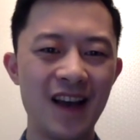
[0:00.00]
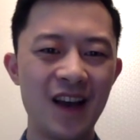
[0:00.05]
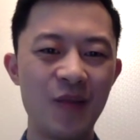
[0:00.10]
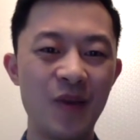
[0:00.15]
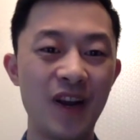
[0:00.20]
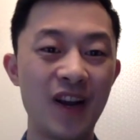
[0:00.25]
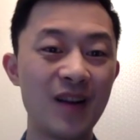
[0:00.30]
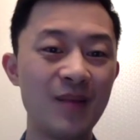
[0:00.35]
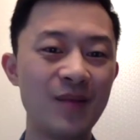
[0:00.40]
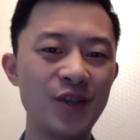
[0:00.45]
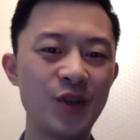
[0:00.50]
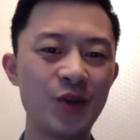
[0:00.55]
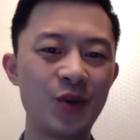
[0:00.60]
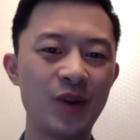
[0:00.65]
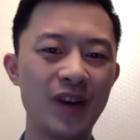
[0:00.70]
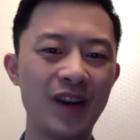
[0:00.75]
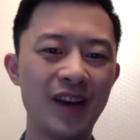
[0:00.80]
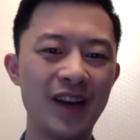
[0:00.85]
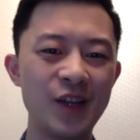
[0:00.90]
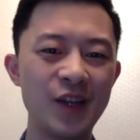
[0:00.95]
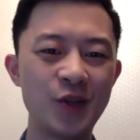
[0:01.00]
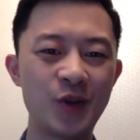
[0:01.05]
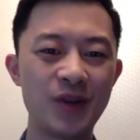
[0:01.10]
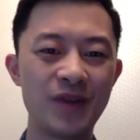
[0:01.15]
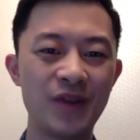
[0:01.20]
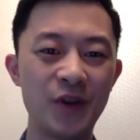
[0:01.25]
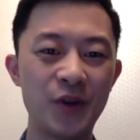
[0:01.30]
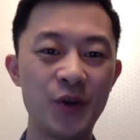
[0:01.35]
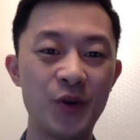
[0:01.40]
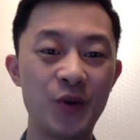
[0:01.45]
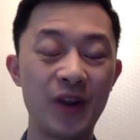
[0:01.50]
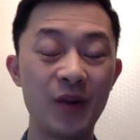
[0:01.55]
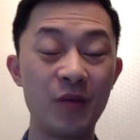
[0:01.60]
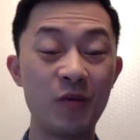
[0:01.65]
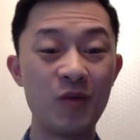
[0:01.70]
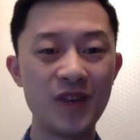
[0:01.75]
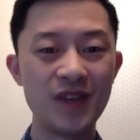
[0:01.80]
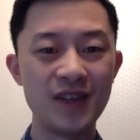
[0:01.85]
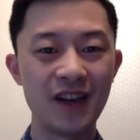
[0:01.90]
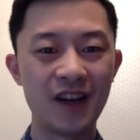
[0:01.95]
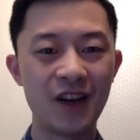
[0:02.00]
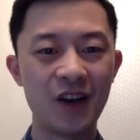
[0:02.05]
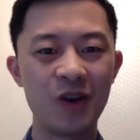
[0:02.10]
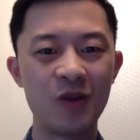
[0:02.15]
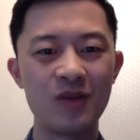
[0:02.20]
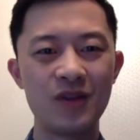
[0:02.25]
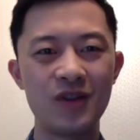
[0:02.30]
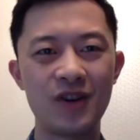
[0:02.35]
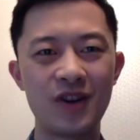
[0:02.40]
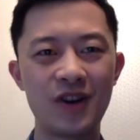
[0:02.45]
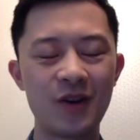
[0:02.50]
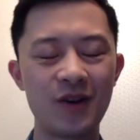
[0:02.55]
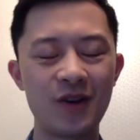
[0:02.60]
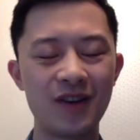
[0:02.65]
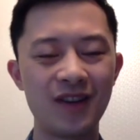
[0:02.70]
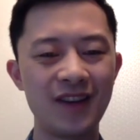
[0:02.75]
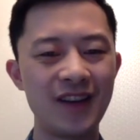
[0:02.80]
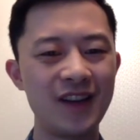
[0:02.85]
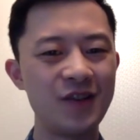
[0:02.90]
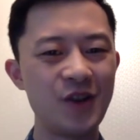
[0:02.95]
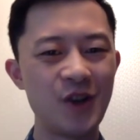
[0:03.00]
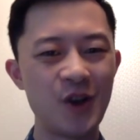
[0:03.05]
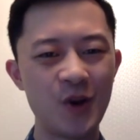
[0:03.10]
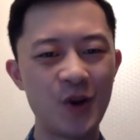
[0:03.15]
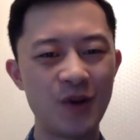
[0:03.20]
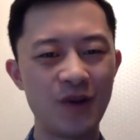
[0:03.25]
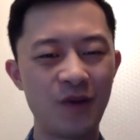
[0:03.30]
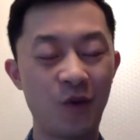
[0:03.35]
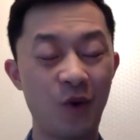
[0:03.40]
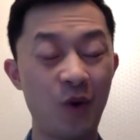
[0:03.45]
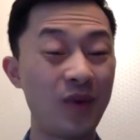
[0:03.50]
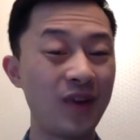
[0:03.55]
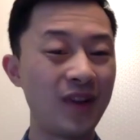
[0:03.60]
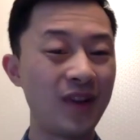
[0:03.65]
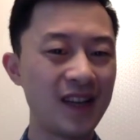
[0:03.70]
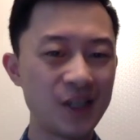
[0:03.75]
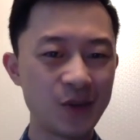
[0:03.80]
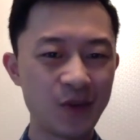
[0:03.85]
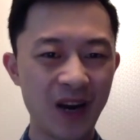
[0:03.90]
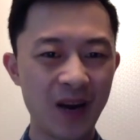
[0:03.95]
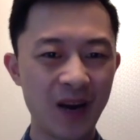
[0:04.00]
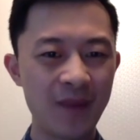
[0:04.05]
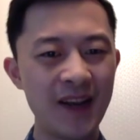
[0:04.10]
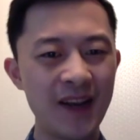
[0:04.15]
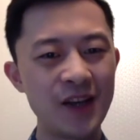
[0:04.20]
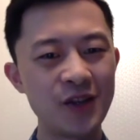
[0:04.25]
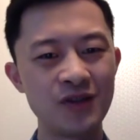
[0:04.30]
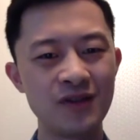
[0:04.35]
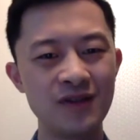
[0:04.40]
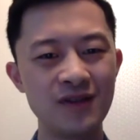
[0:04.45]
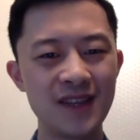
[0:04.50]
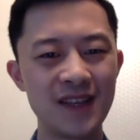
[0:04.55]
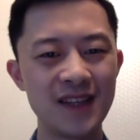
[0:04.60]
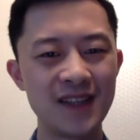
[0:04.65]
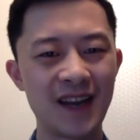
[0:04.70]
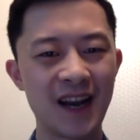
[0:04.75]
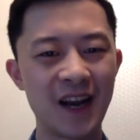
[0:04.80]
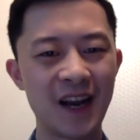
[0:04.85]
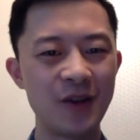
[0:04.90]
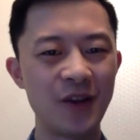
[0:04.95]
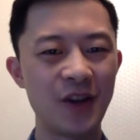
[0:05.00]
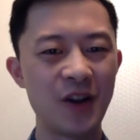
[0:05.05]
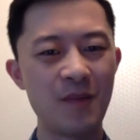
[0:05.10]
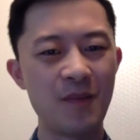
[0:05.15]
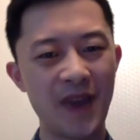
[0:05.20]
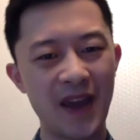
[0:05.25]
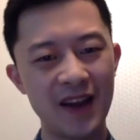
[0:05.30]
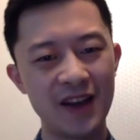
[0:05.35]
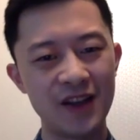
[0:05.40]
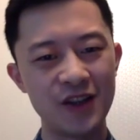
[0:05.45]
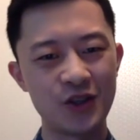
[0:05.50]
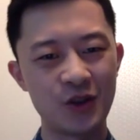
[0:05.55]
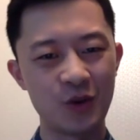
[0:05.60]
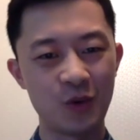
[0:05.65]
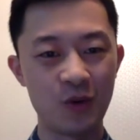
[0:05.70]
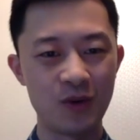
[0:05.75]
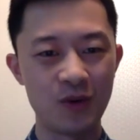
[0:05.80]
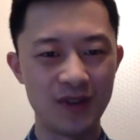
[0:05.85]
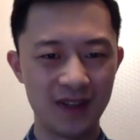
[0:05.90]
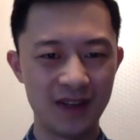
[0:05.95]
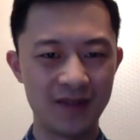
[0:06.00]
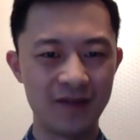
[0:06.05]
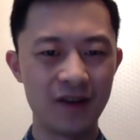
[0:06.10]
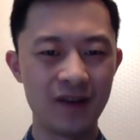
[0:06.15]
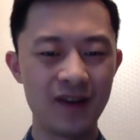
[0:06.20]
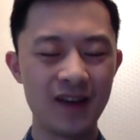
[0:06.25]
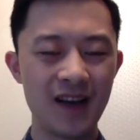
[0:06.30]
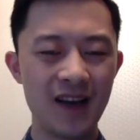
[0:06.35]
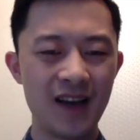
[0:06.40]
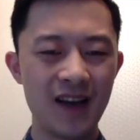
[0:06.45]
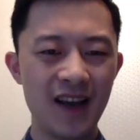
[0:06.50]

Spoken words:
When it comes to a history of a uterine window, there are currently no formalized recommendations as to how they're managed or delivered.